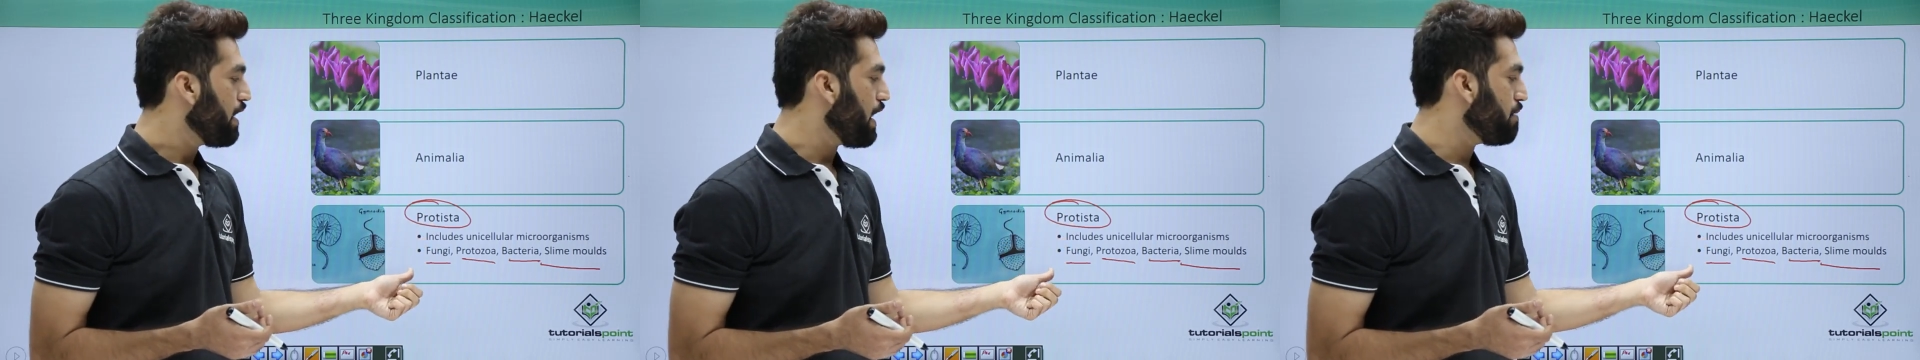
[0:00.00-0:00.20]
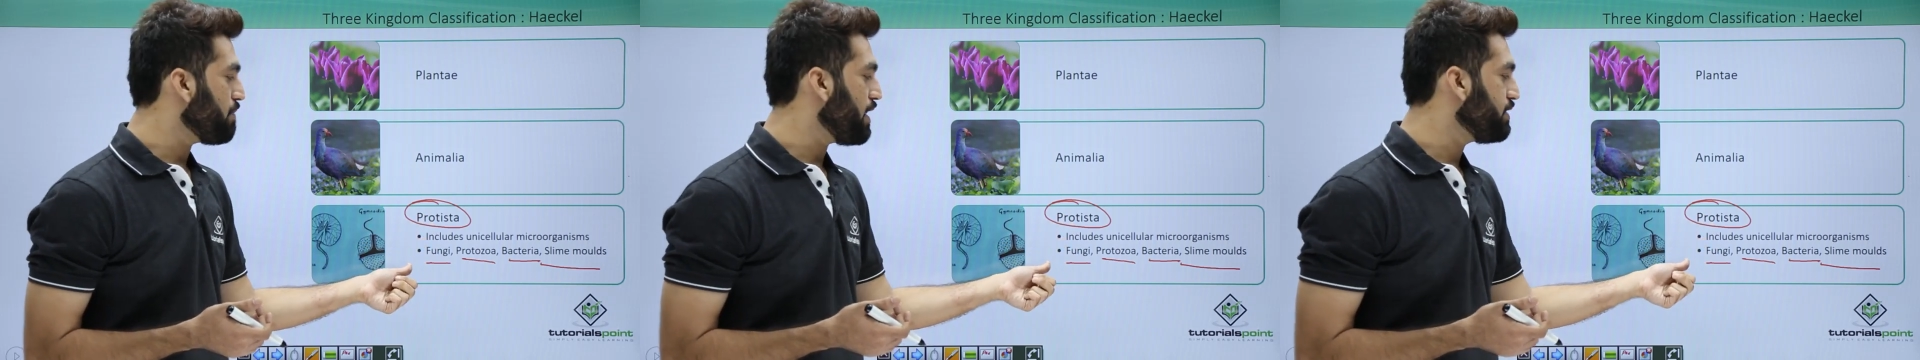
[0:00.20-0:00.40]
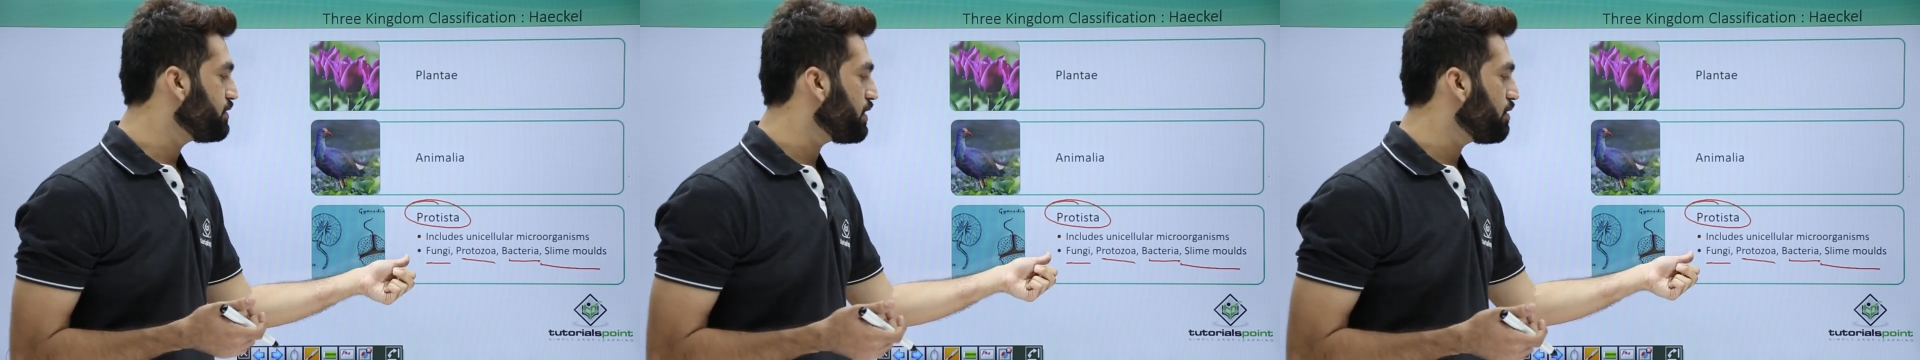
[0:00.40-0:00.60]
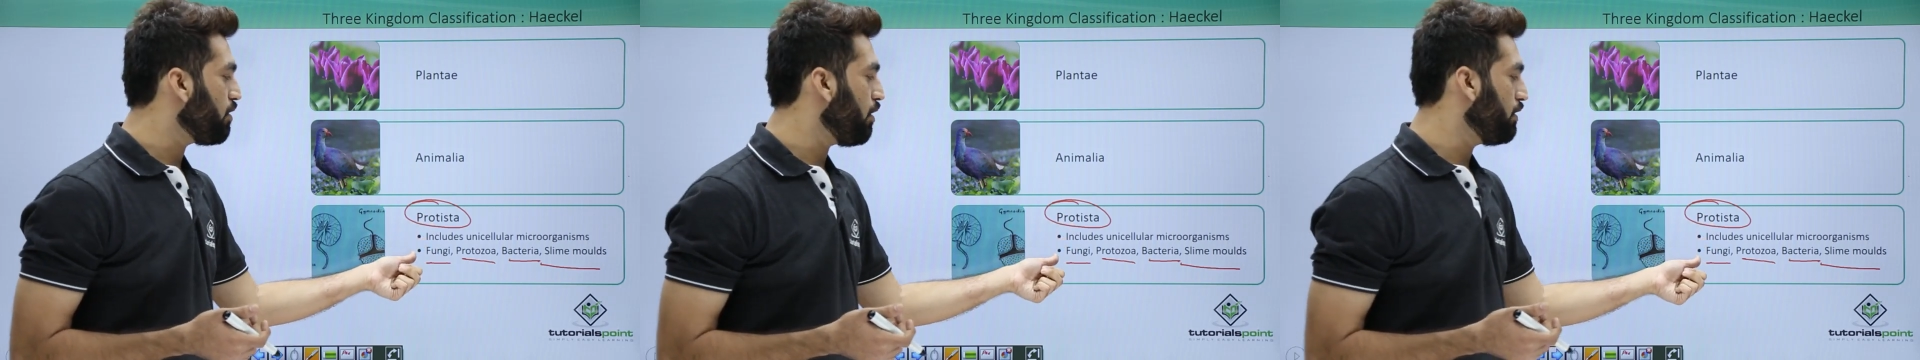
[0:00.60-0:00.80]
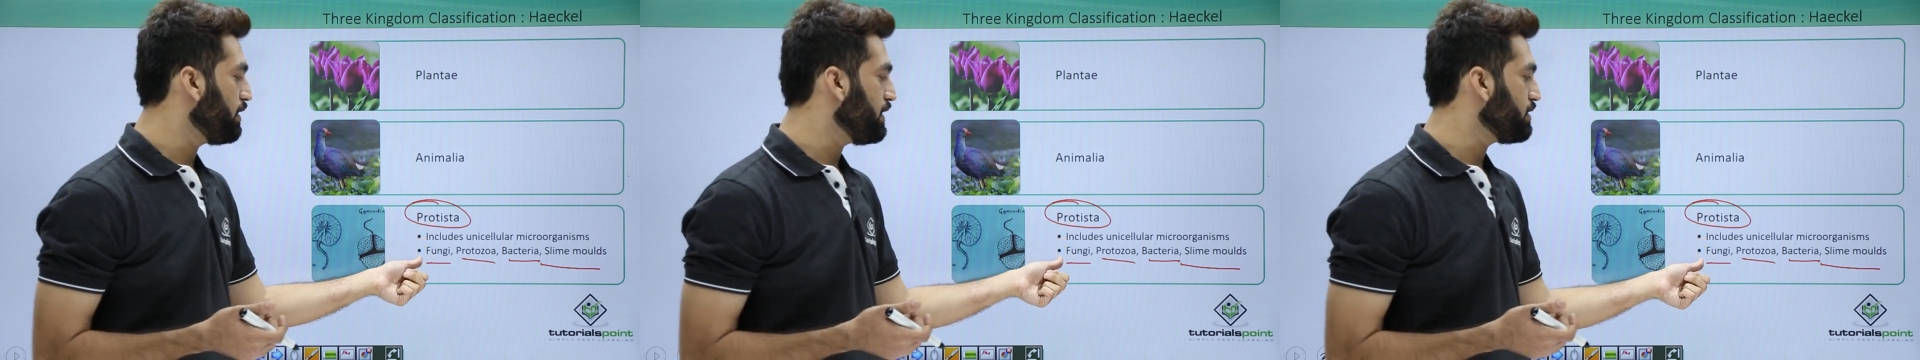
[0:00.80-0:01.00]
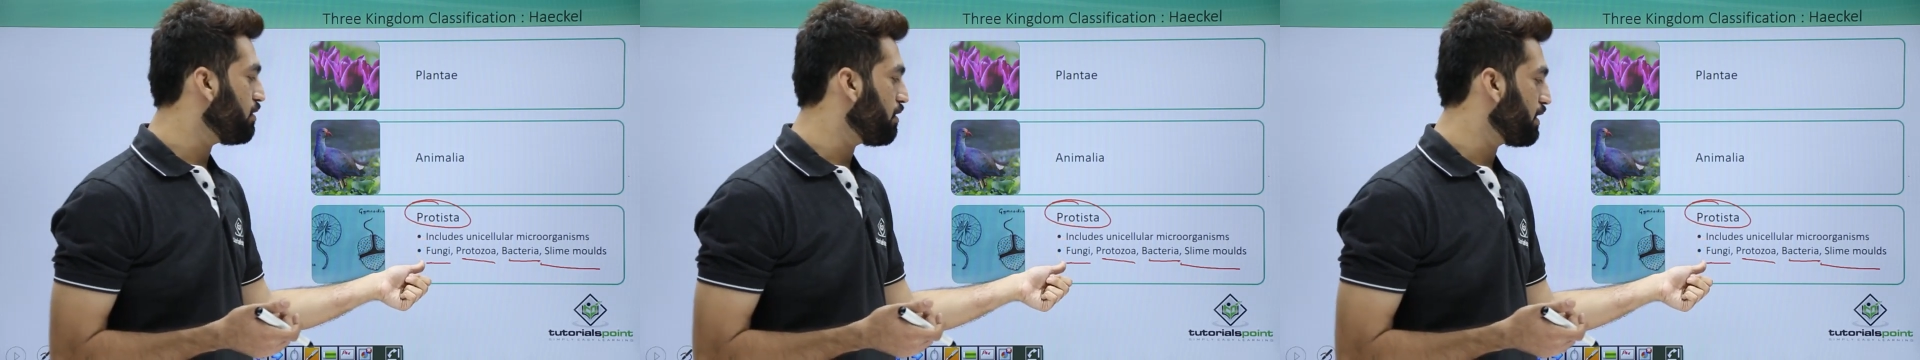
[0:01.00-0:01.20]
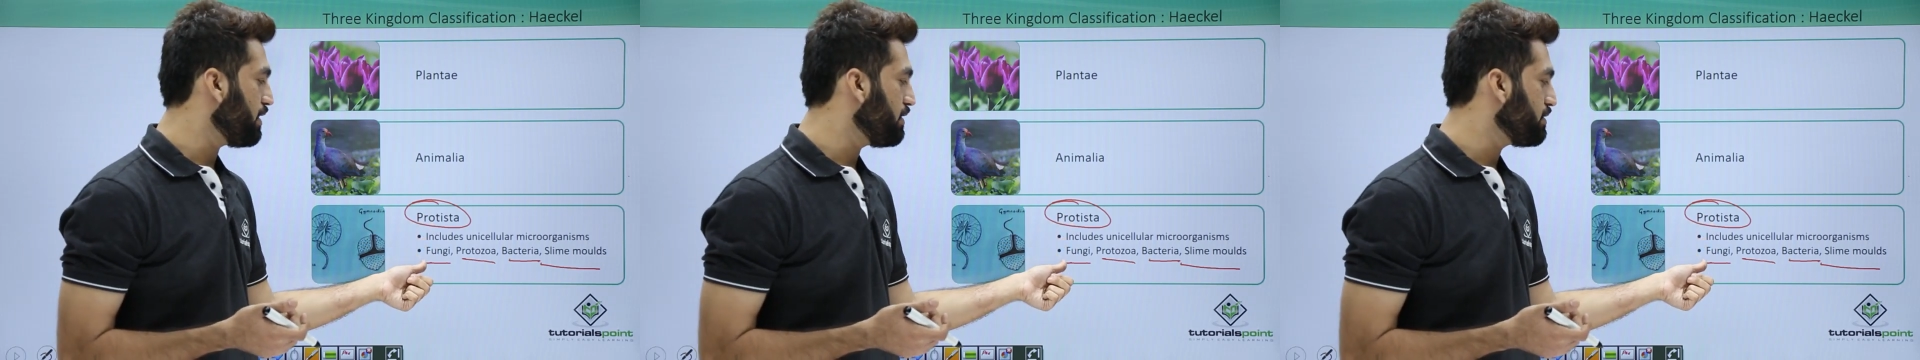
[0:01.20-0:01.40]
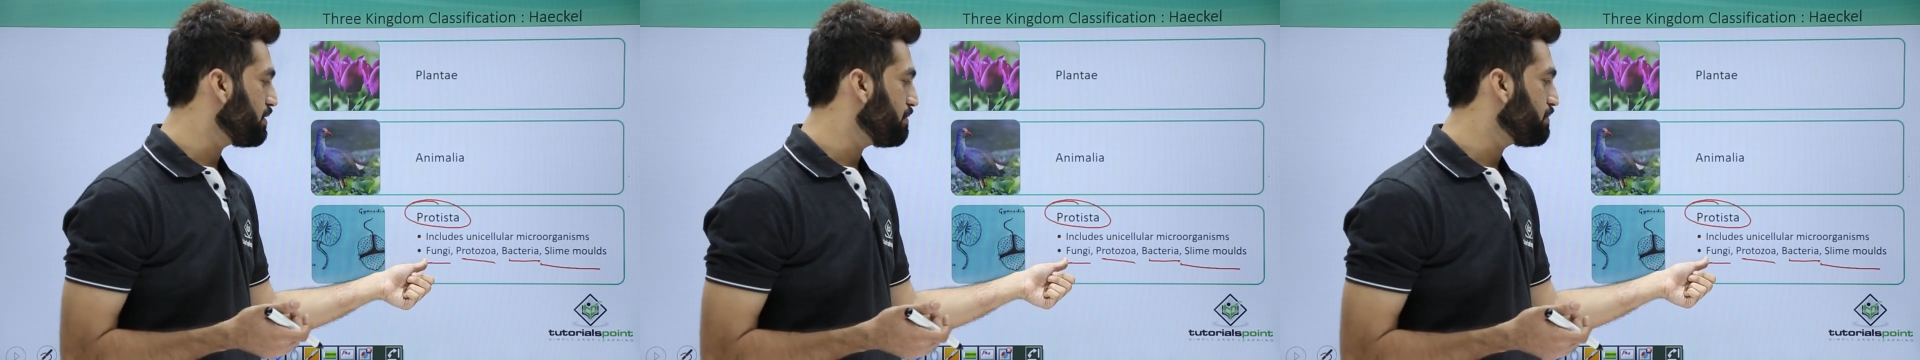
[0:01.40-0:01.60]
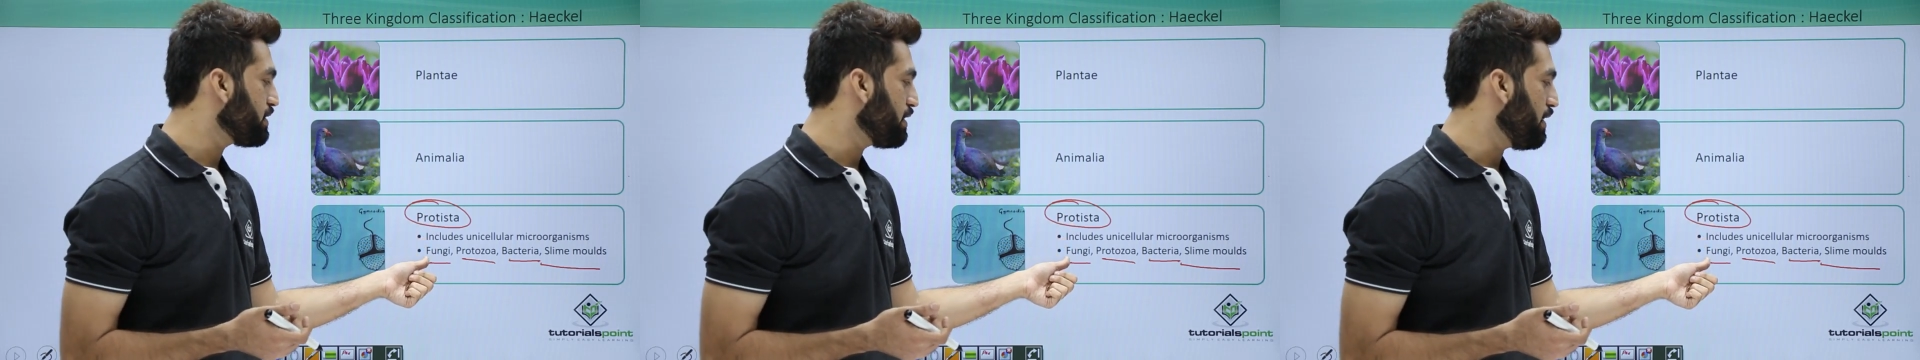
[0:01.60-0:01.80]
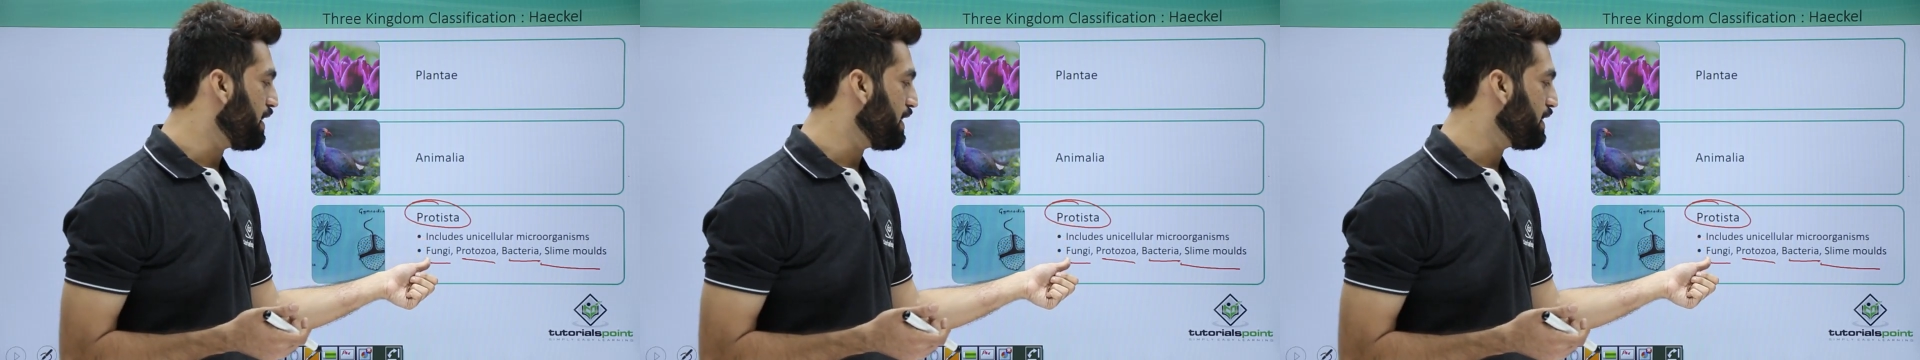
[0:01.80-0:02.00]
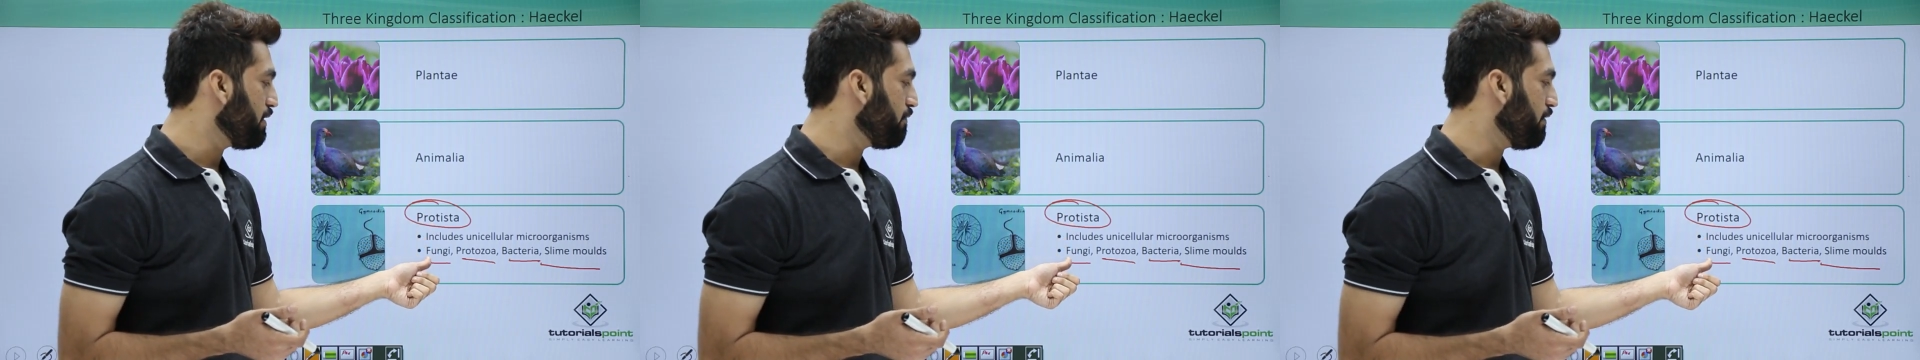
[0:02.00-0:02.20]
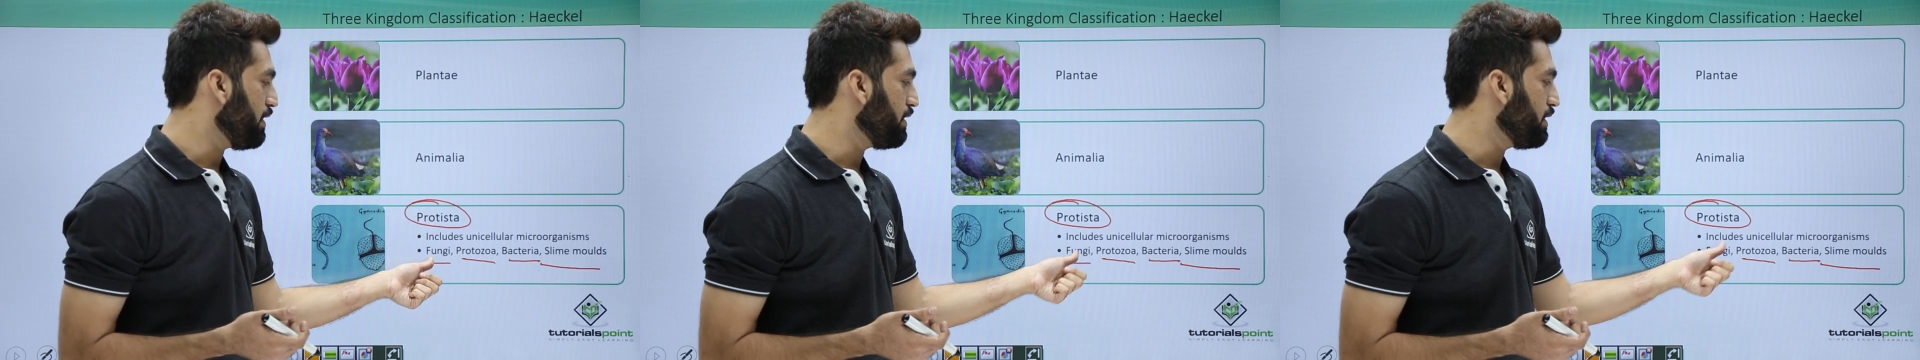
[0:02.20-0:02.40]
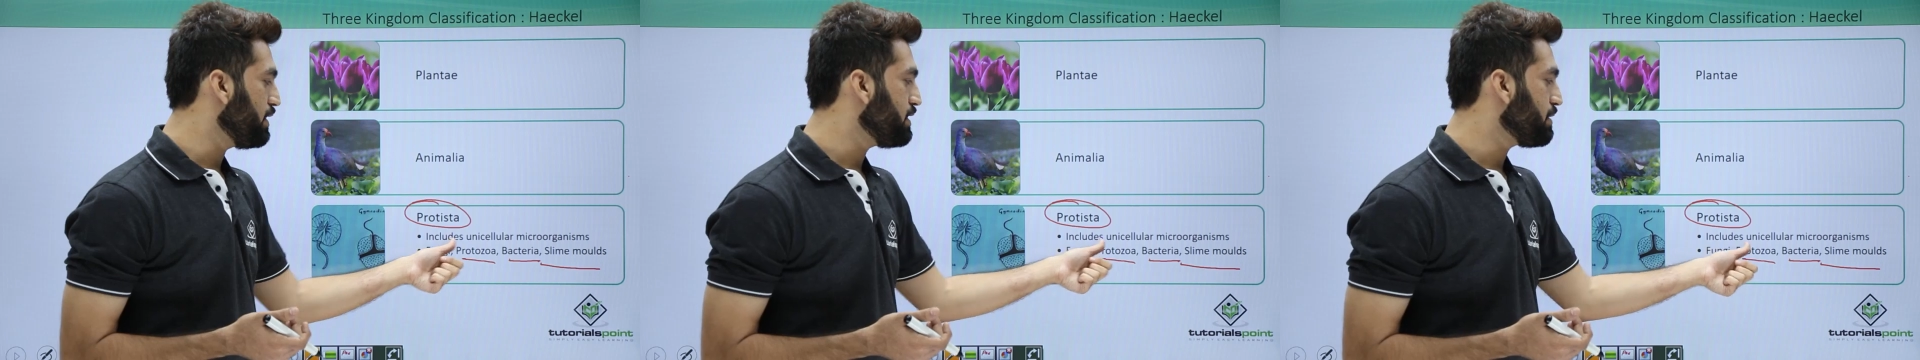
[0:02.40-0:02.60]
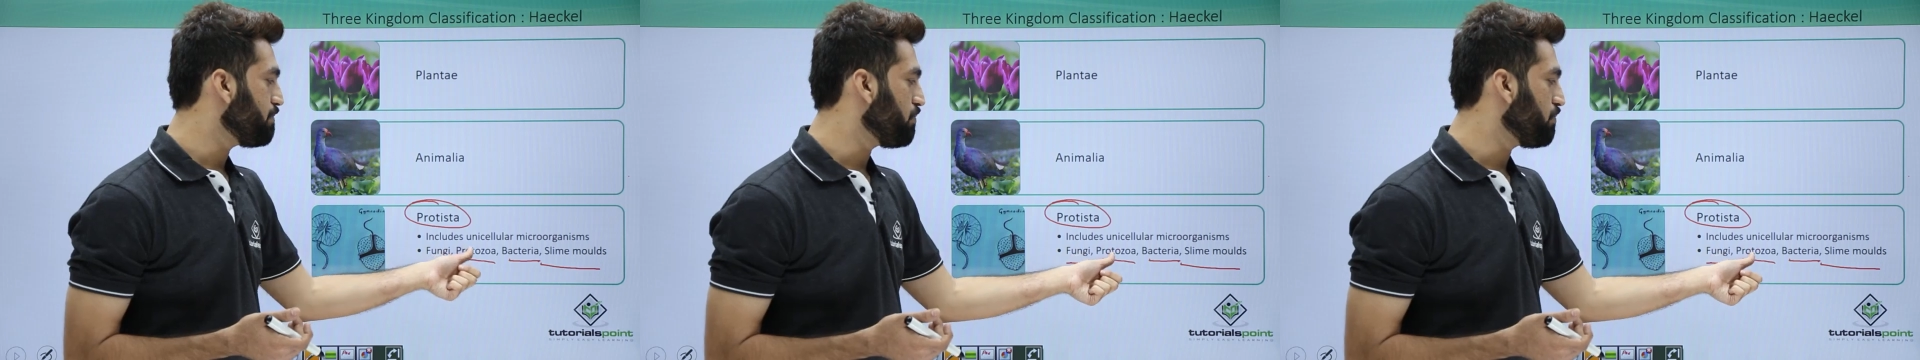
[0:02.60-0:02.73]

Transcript: and mentioned all these organisms like fungus,